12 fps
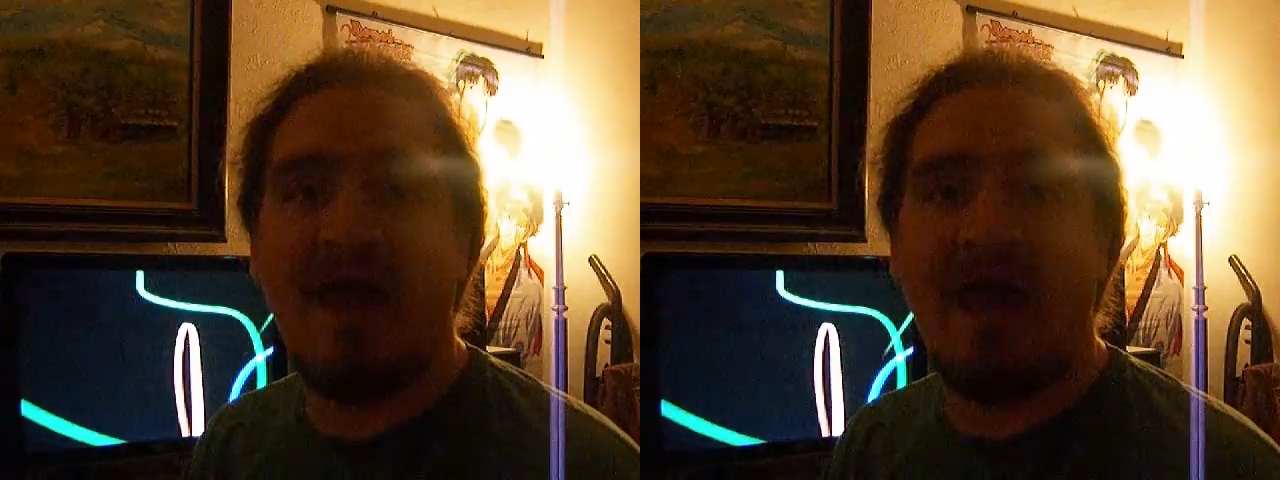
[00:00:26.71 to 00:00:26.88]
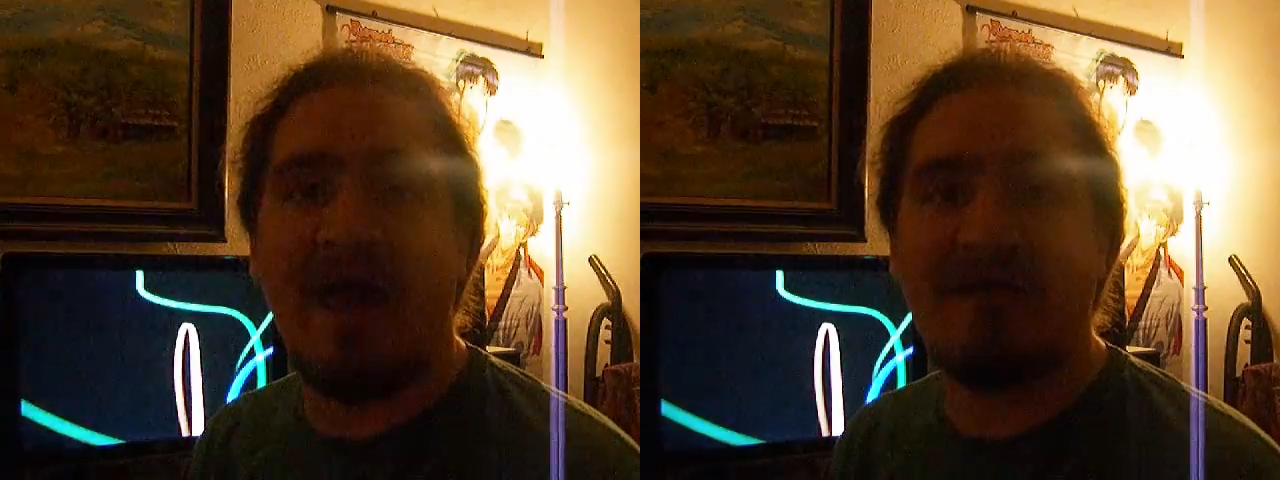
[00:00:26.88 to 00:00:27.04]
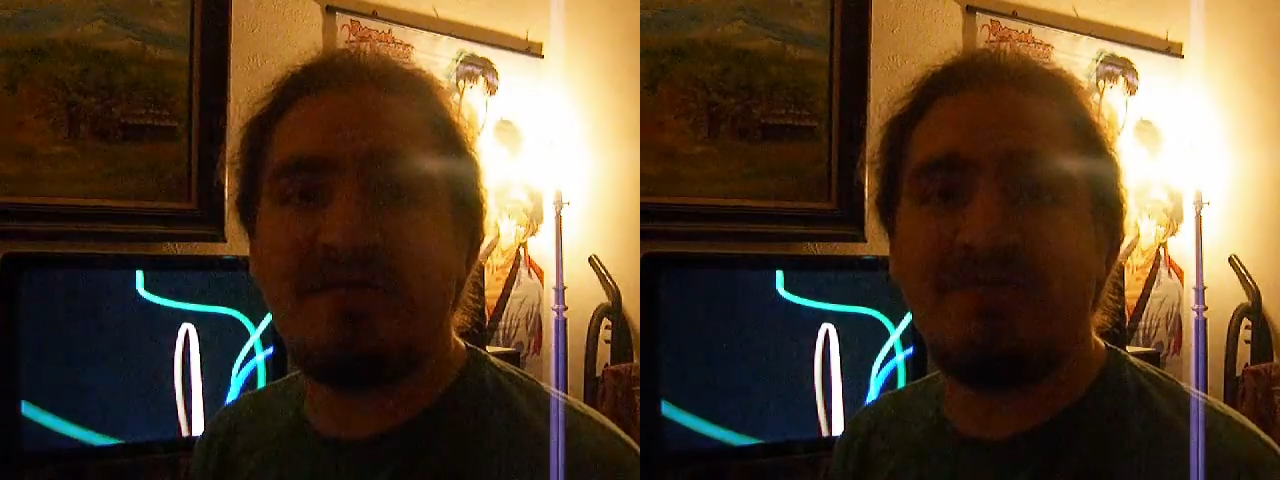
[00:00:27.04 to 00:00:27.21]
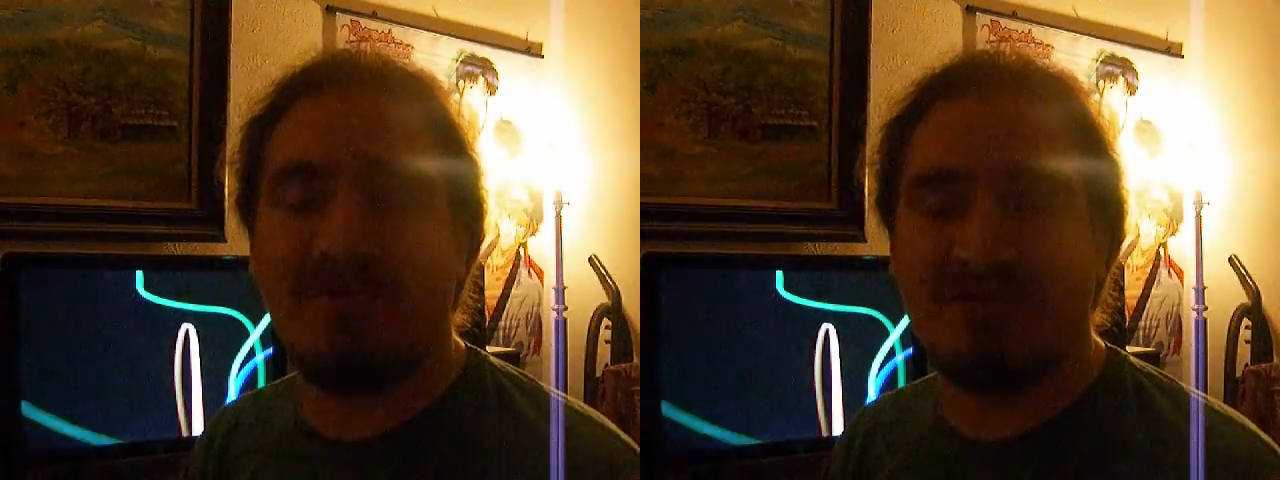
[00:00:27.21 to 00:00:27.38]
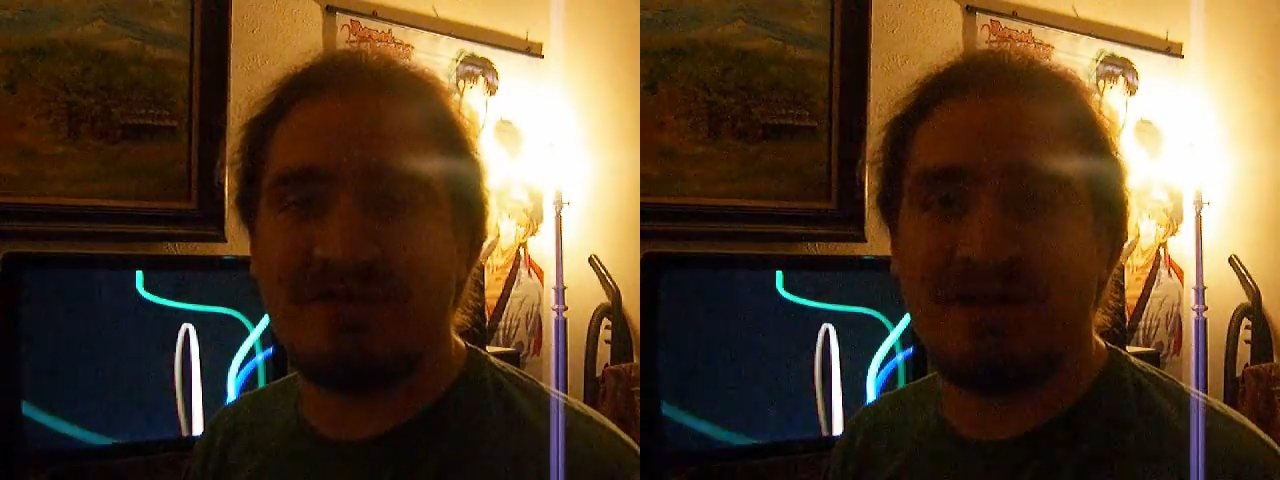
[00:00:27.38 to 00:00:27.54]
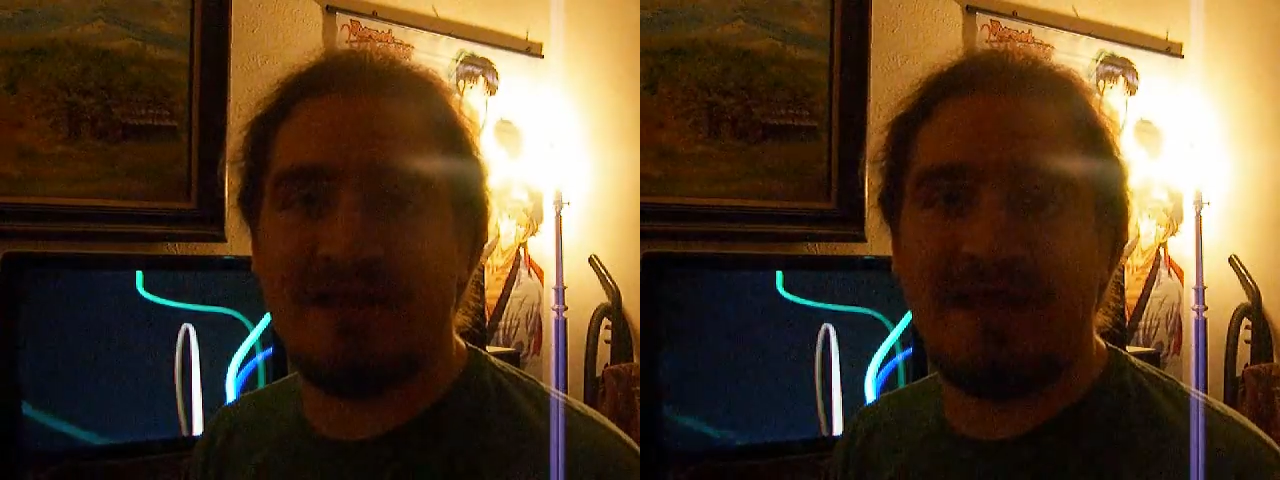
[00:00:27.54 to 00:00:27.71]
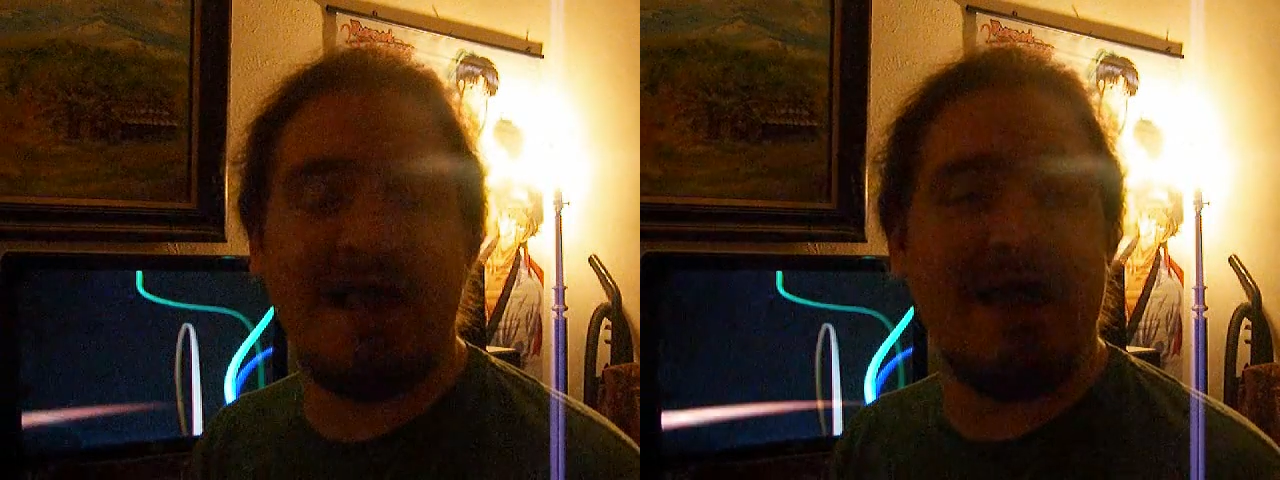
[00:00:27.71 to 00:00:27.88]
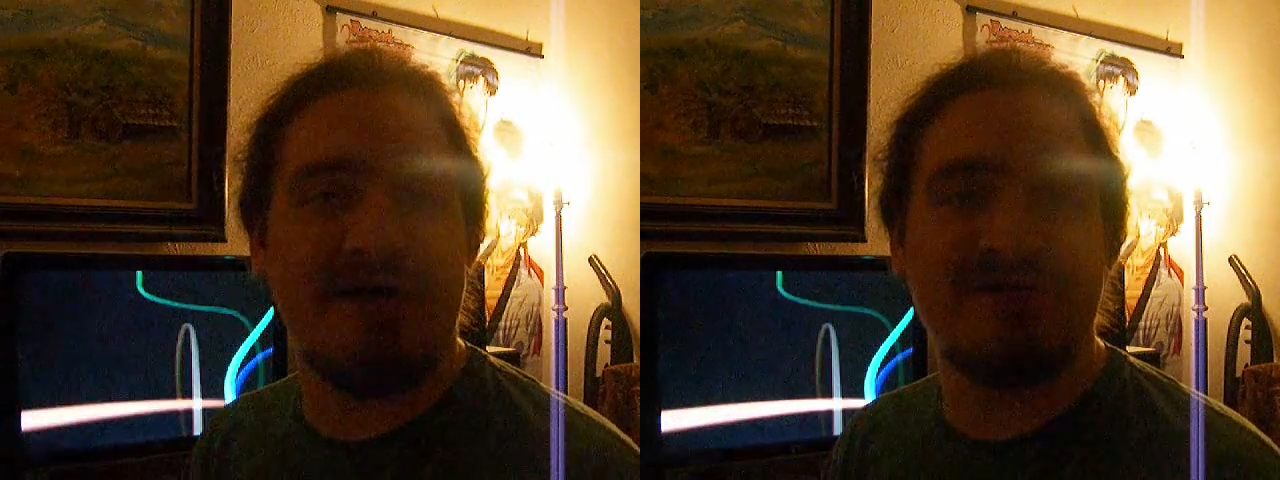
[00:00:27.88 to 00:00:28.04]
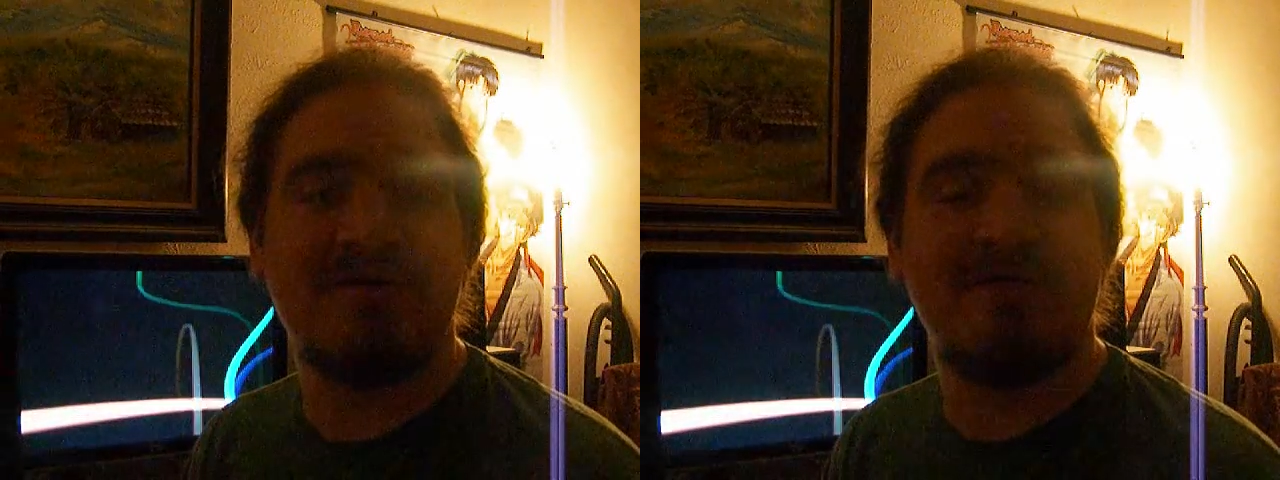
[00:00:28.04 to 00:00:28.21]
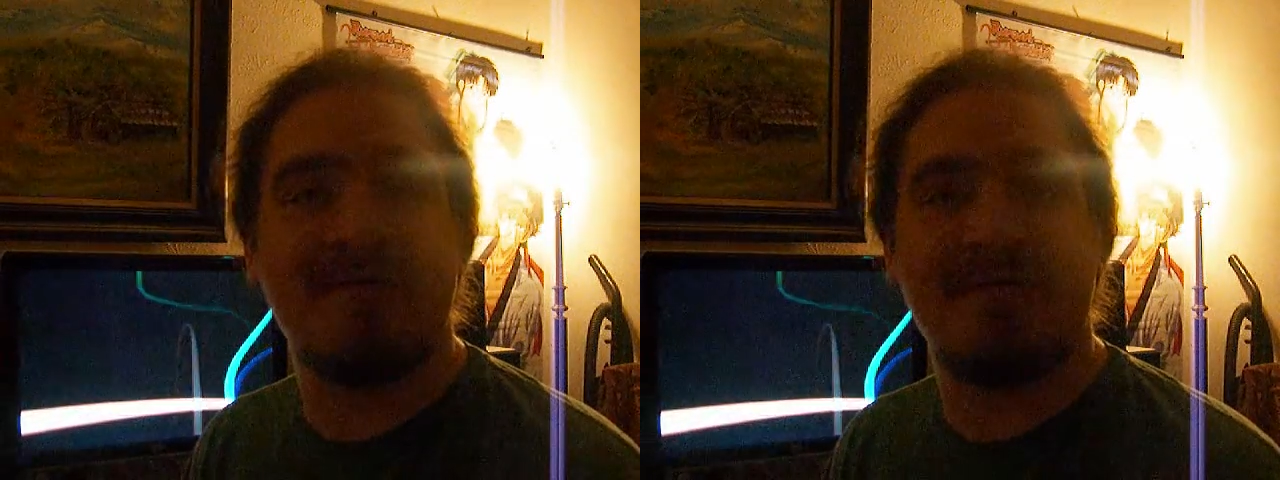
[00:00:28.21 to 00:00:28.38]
and unfortunately I also